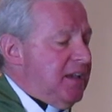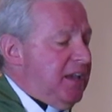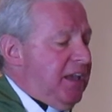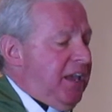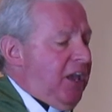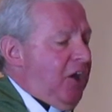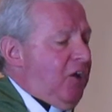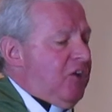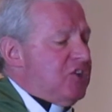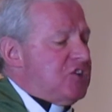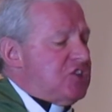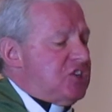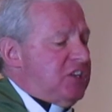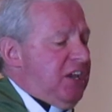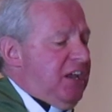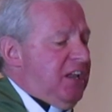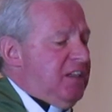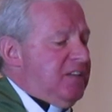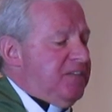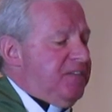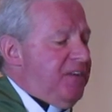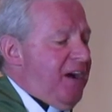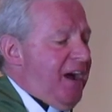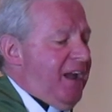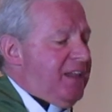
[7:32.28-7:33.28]
He or
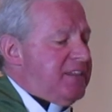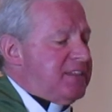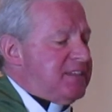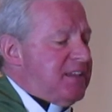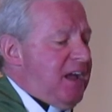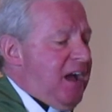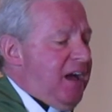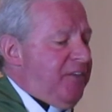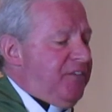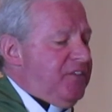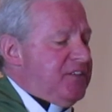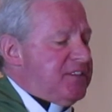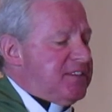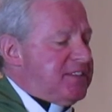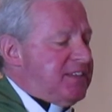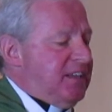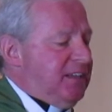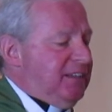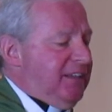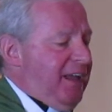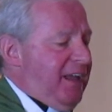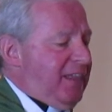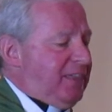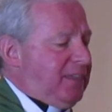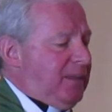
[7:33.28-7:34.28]
she invites others to
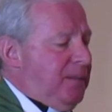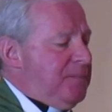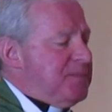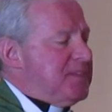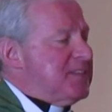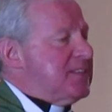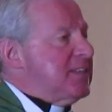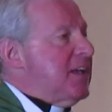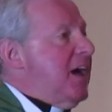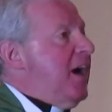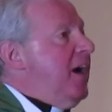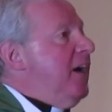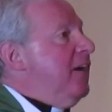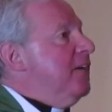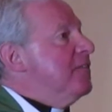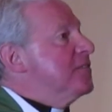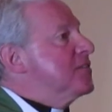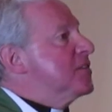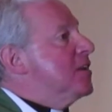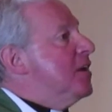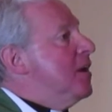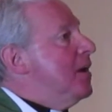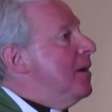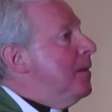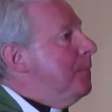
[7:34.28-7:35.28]
let
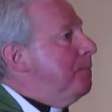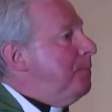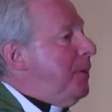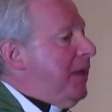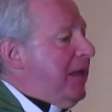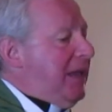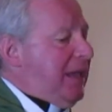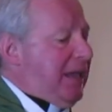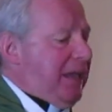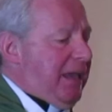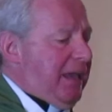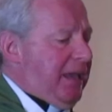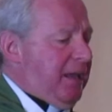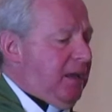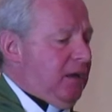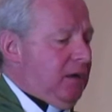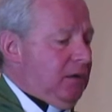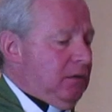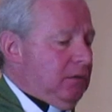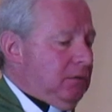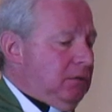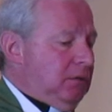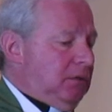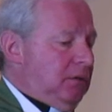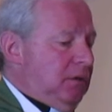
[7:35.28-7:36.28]
themselves be
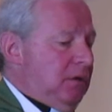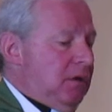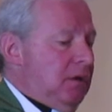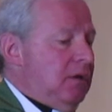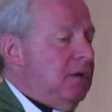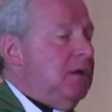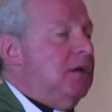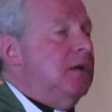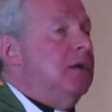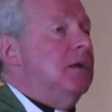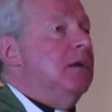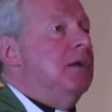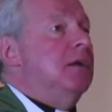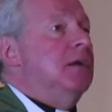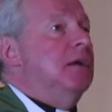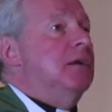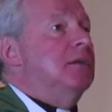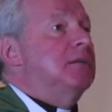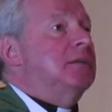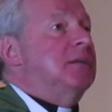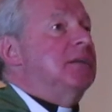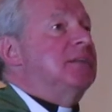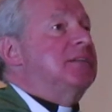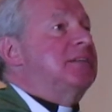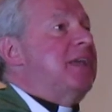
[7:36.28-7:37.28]
healed,
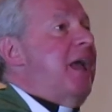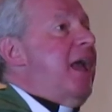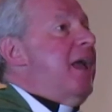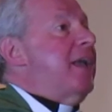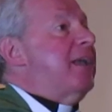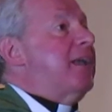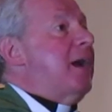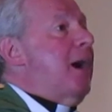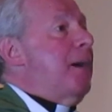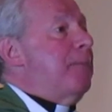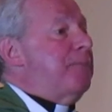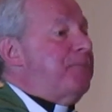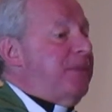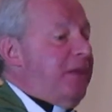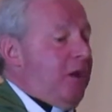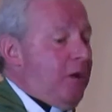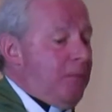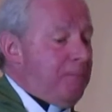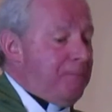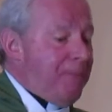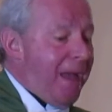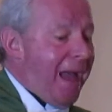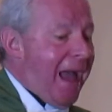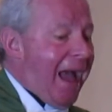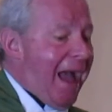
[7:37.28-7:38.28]
to take up their
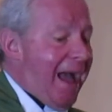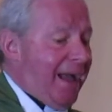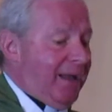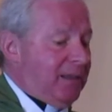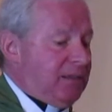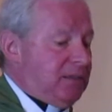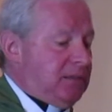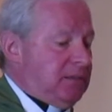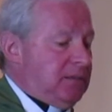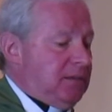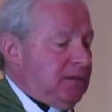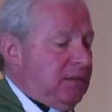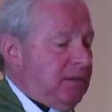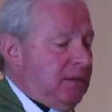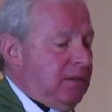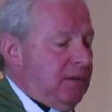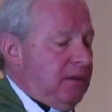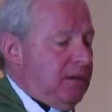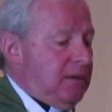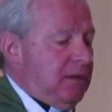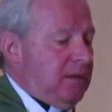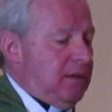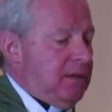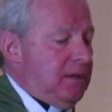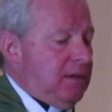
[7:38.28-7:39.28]
mat,
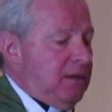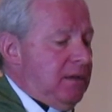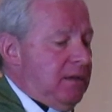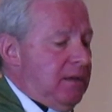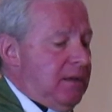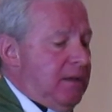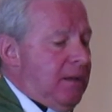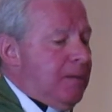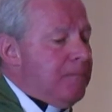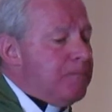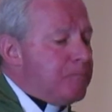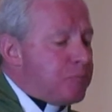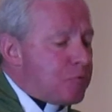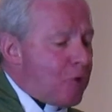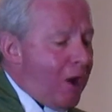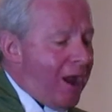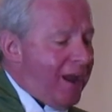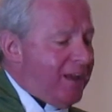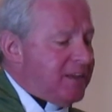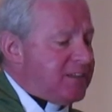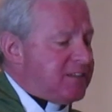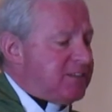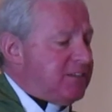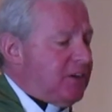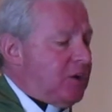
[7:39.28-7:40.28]

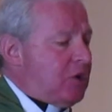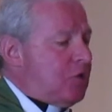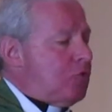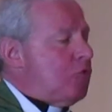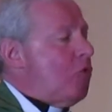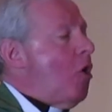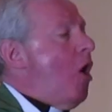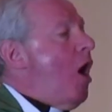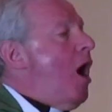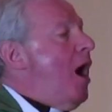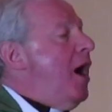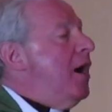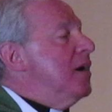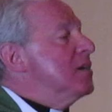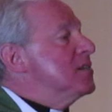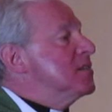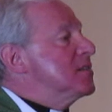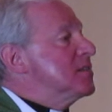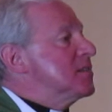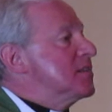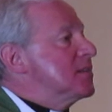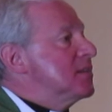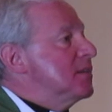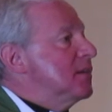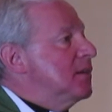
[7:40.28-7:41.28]
embrace the
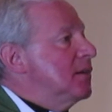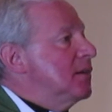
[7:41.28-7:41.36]
cross,